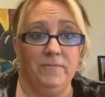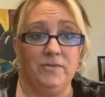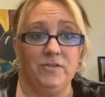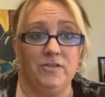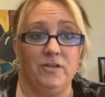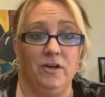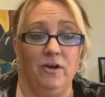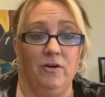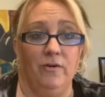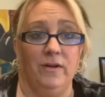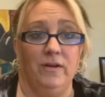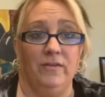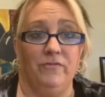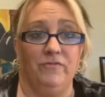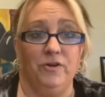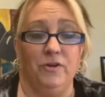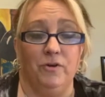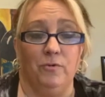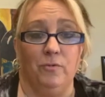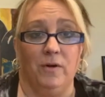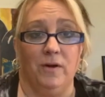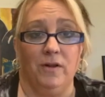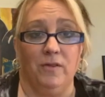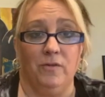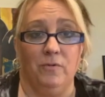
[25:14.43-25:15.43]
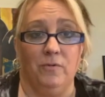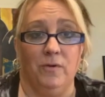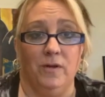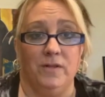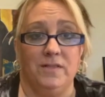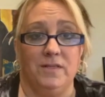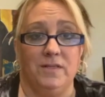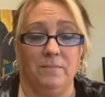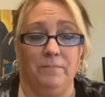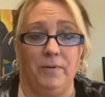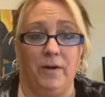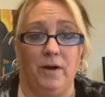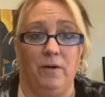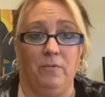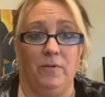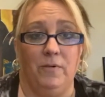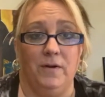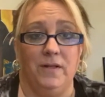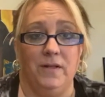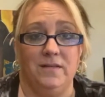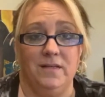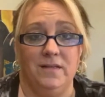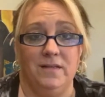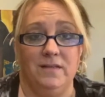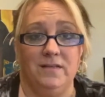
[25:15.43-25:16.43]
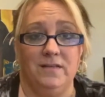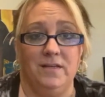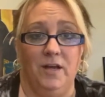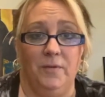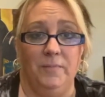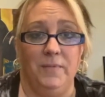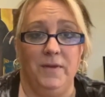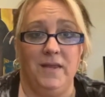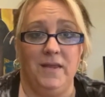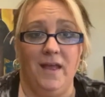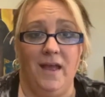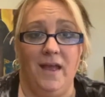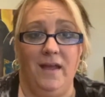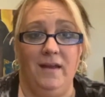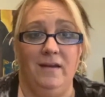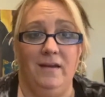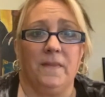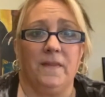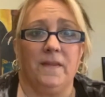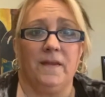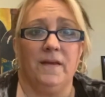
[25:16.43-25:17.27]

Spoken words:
So, and if you're one of the ones that bought one and didn't tell me yet,